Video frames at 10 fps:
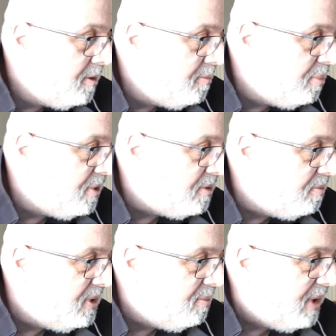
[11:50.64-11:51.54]
but
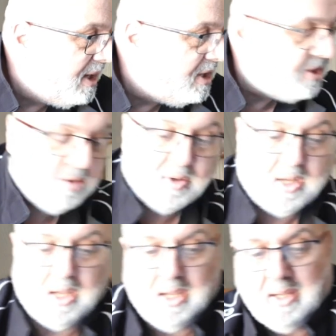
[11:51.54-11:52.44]
we'll manage.
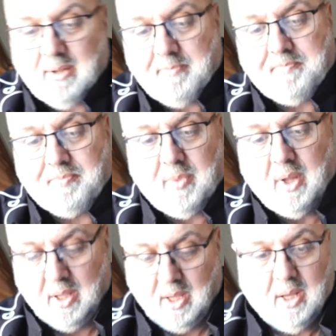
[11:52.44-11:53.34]
Okay,
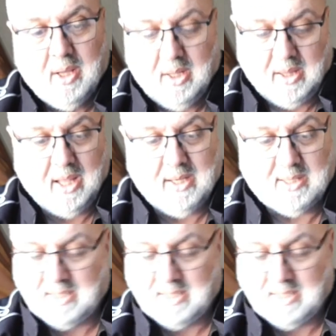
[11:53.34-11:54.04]
then it